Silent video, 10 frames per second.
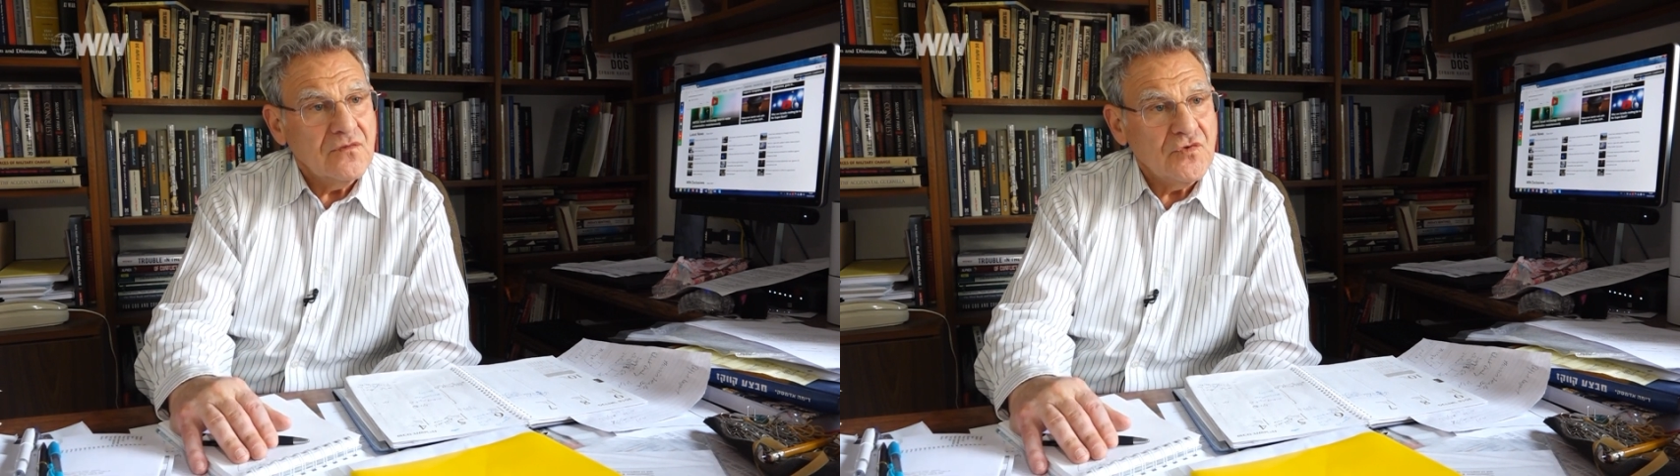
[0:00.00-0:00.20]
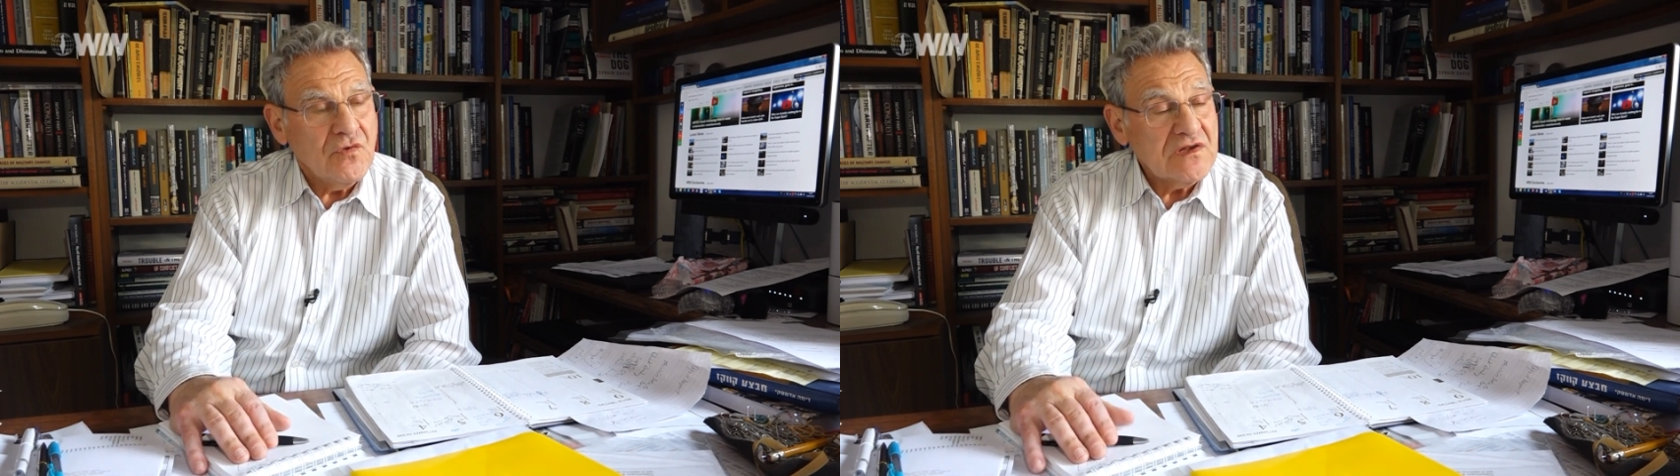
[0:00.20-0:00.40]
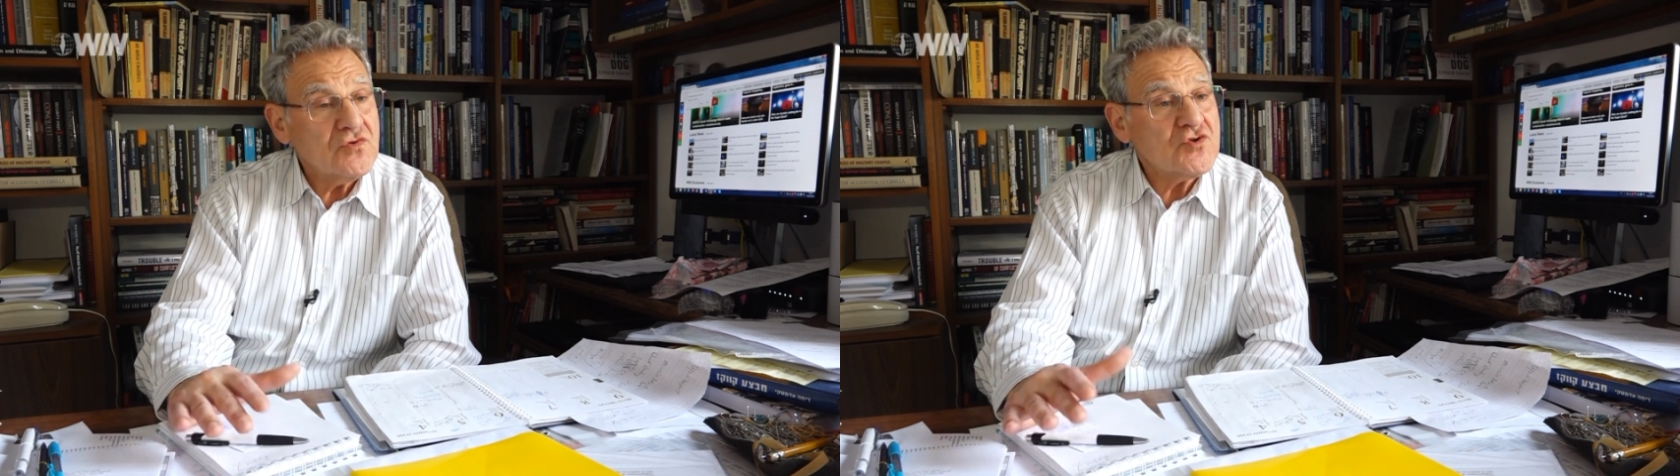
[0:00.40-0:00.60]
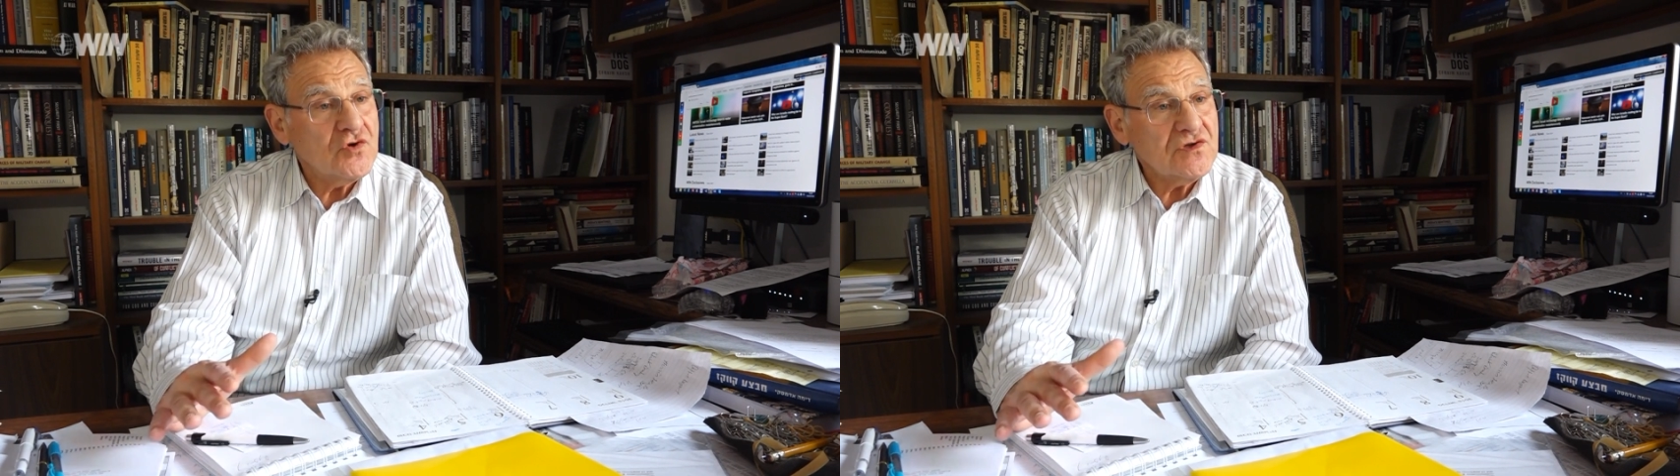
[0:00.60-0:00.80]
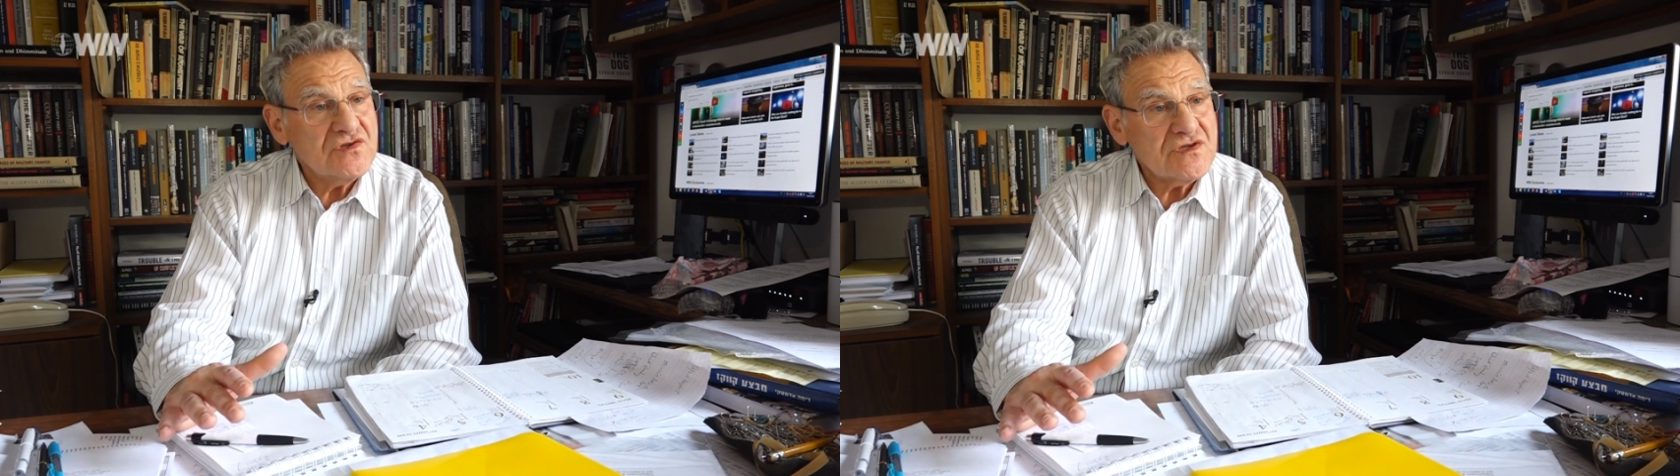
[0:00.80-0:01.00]
we want to
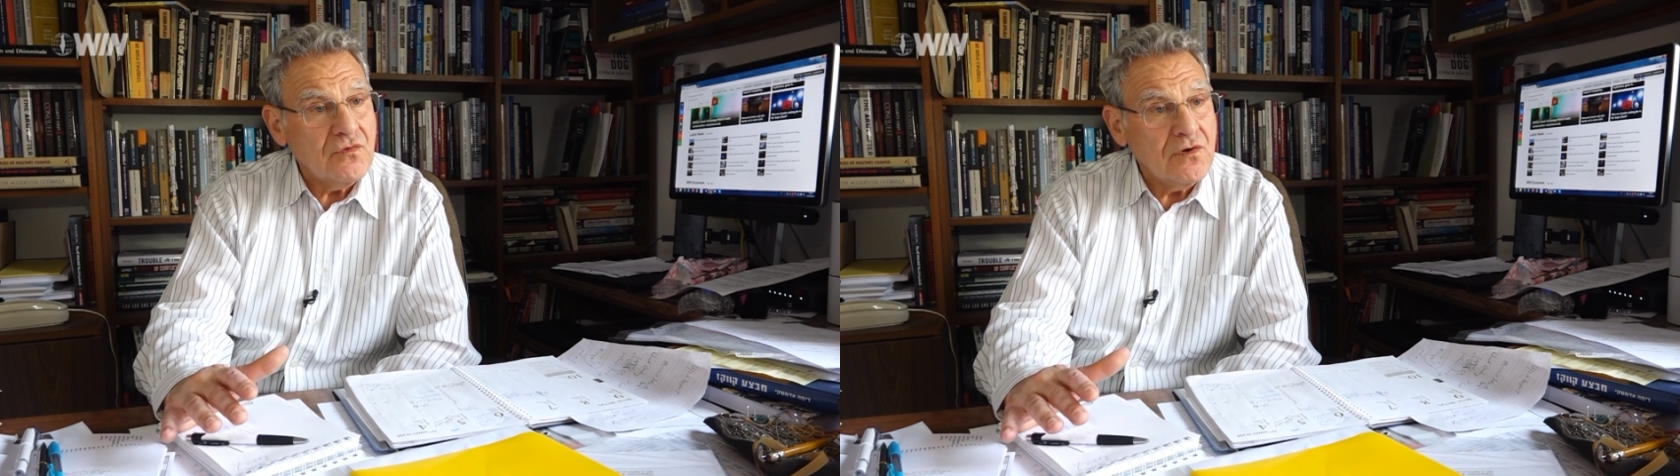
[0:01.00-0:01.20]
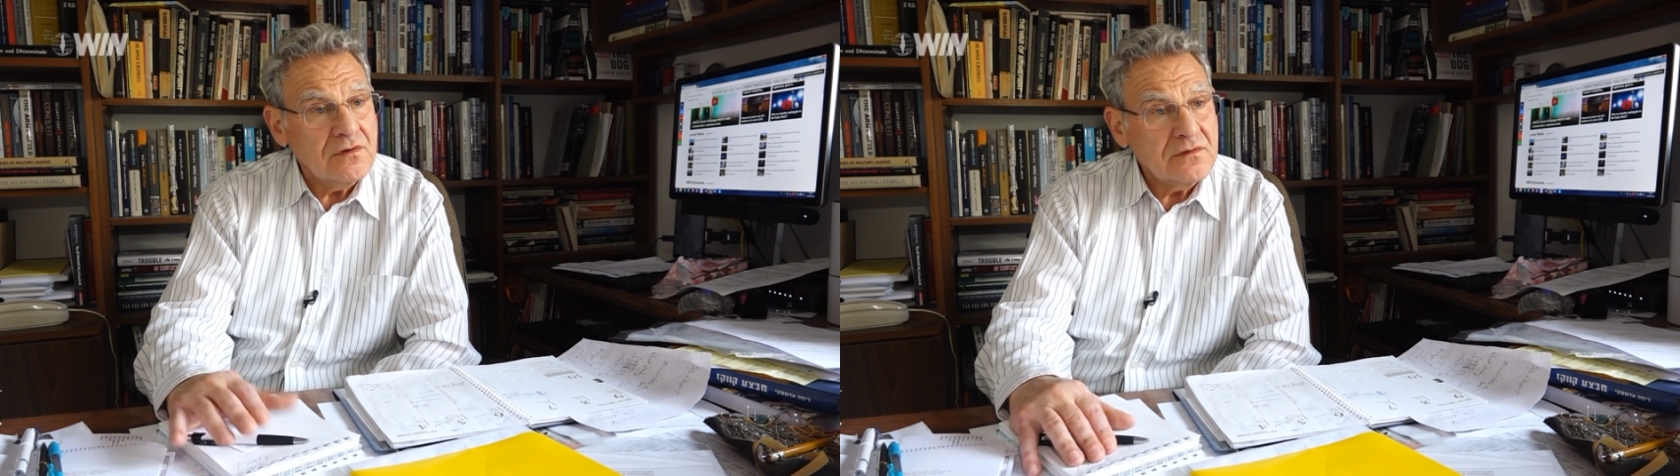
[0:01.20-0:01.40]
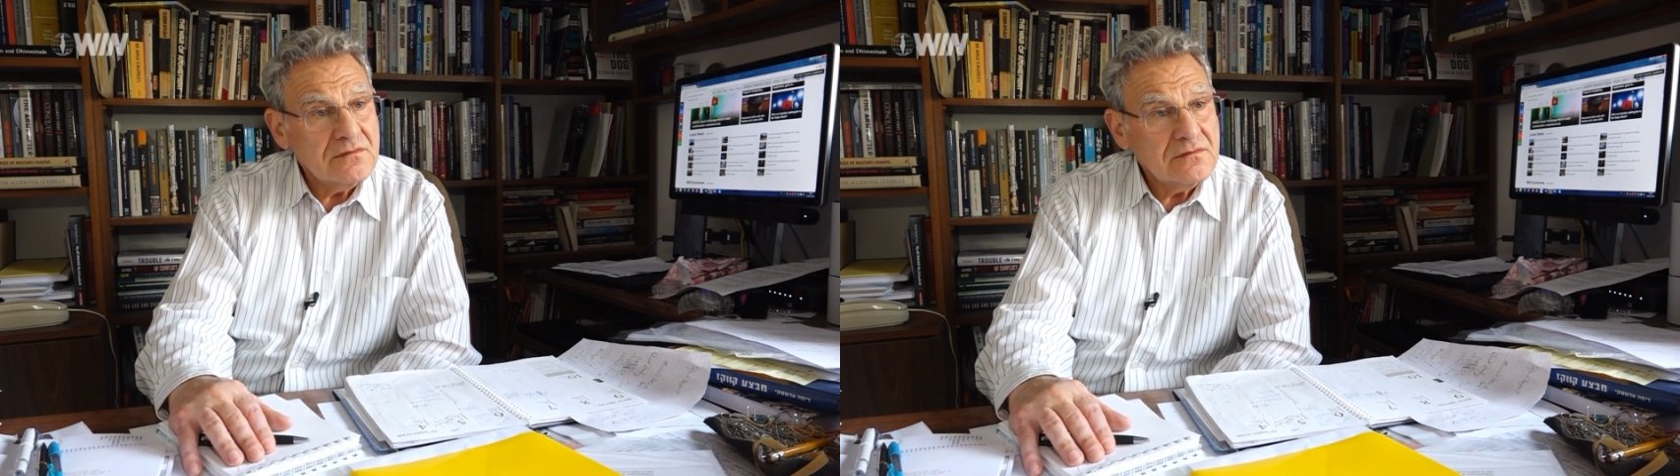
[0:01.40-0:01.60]
shorten the war,